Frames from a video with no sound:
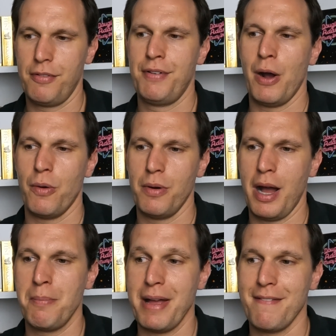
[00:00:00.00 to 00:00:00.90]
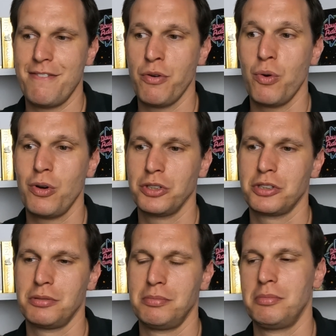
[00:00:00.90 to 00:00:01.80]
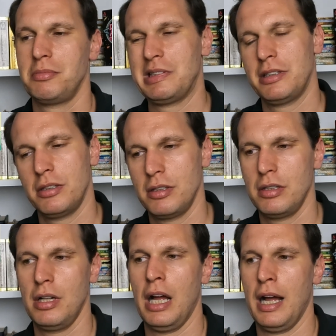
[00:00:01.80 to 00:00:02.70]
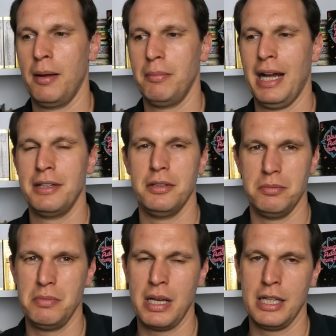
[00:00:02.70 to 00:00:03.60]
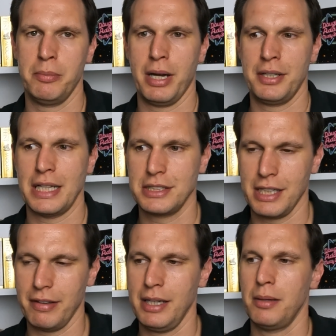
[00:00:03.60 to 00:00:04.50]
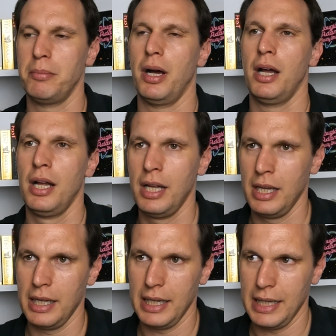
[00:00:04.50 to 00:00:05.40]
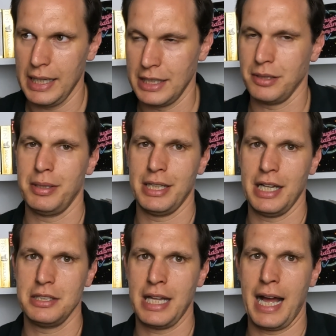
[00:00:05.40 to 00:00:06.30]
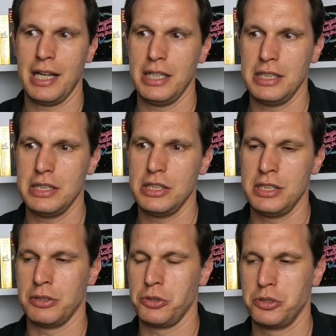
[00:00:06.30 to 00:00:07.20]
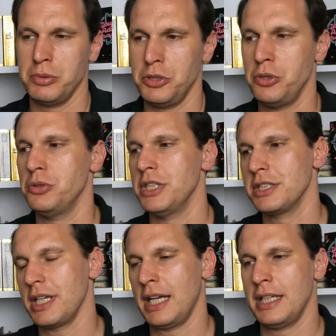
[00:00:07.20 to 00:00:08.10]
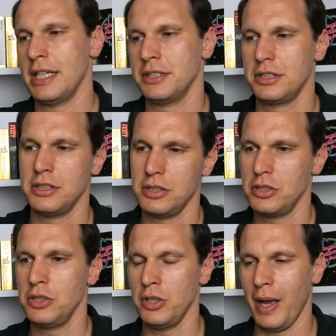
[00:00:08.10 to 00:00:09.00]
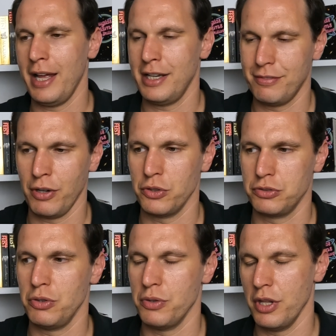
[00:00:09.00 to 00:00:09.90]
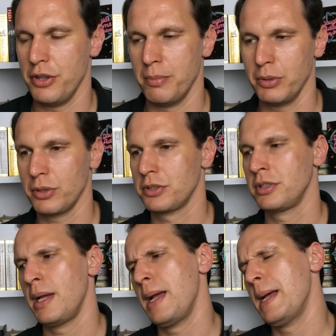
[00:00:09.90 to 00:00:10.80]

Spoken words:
felt a bit forced and a little bit unnecessary, but it's something that Neal Shusterman uses, and there's and it flows through the books.